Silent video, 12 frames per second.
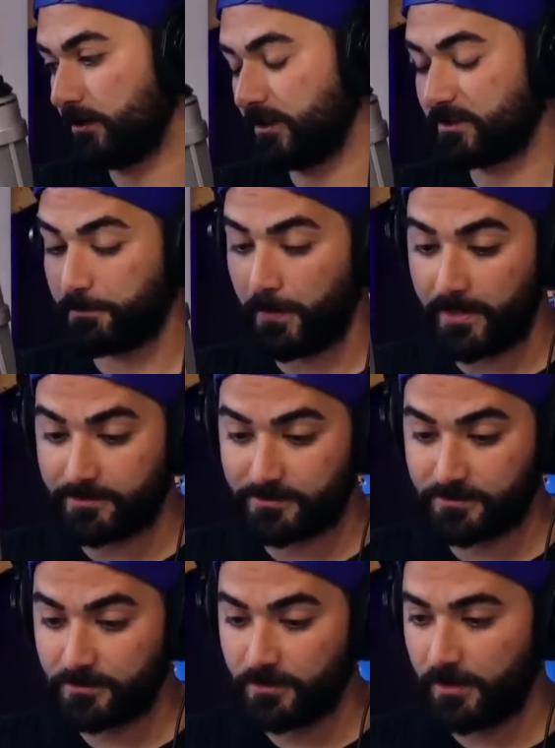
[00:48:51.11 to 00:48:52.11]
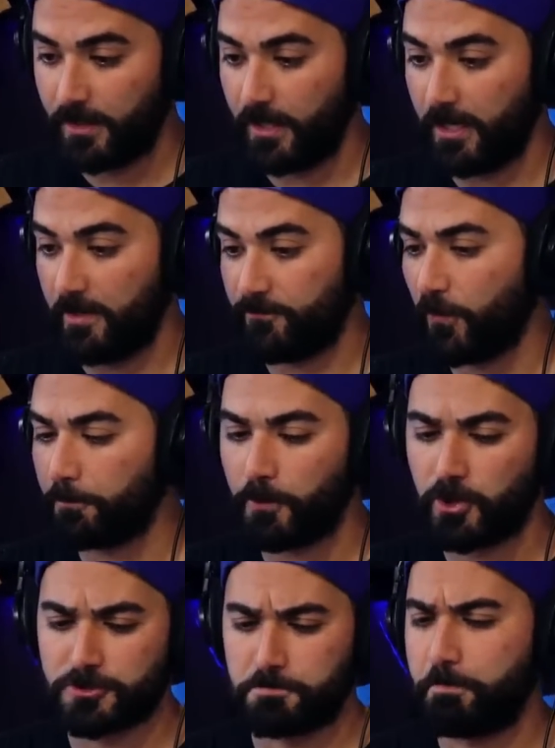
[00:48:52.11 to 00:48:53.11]
dissipates and
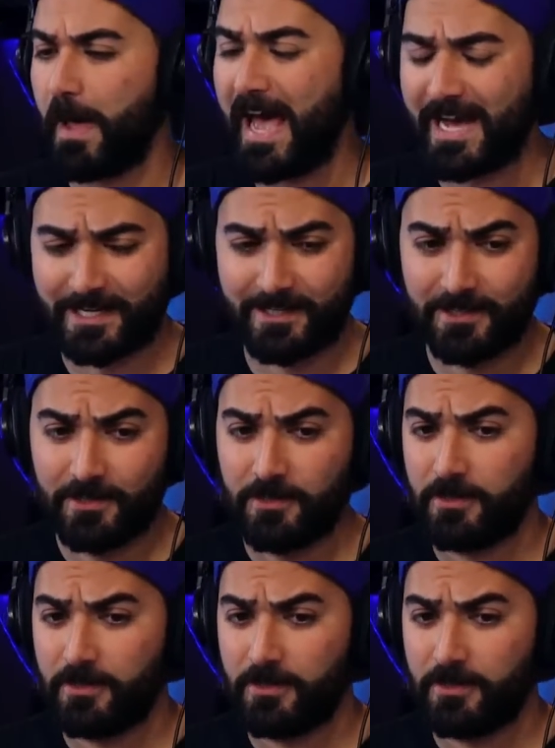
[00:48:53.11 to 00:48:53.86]
football's back